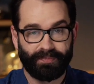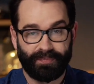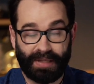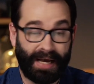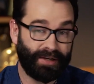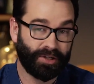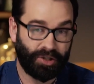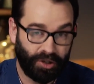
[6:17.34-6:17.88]

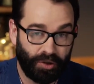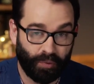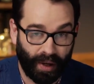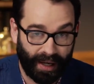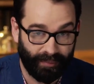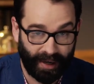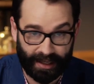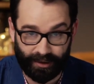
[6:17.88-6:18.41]
Not in a good
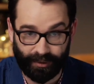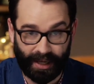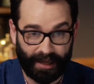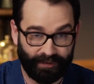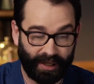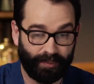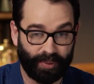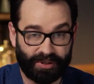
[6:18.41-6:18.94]
way, by the way,
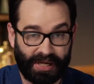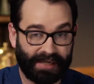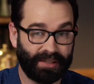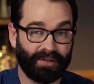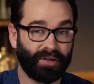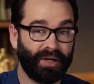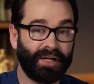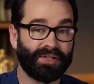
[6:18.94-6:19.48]
of like
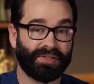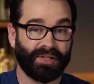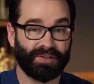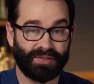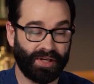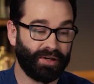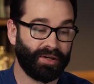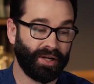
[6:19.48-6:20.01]
protecting their
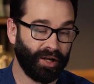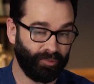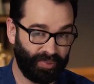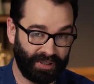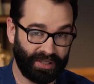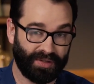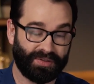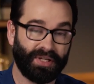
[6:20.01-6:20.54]
innocence. No, no, no,
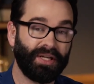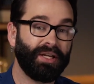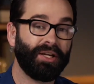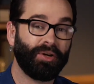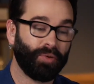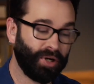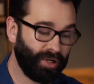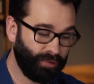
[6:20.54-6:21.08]
because
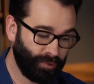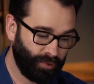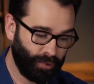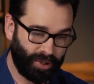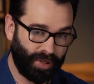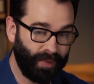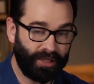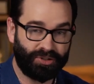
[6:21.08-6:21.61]
we're, we're
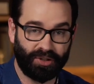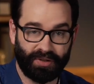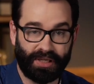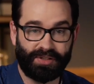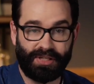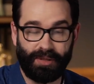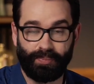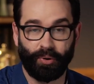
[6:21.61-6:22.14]
going to make sure
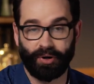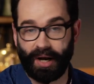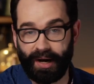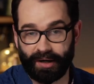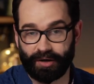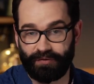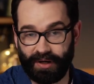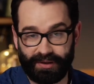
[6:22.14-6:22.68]
they see
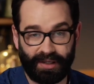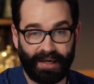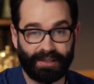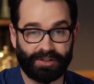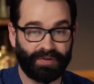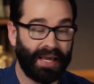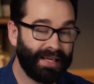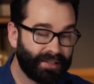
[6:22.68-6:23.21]
pornography at the
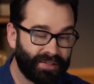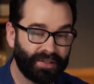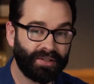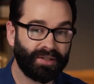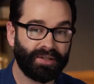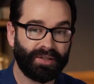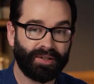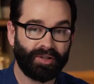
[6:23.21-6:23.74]
age of eight.
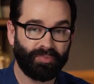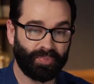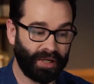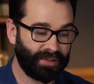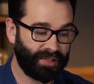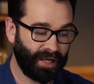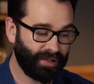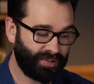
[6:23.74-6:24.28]

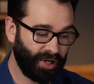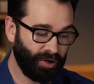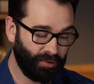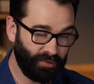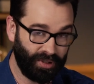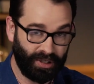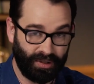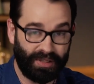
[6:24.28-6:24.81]
But uh,
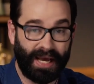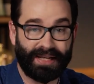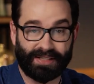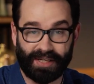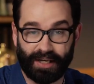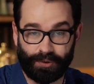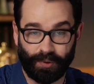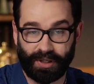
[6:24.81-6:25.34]
so, in that
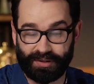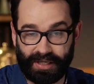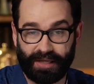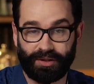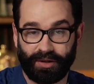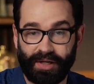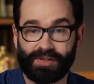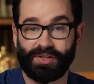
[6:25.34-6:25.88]
sense, we're going to
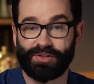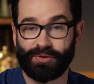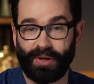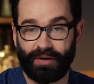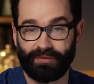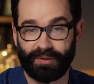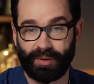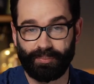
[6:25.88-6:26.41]
take their innocence
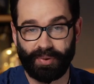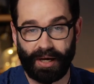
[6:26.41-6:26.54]
away from them.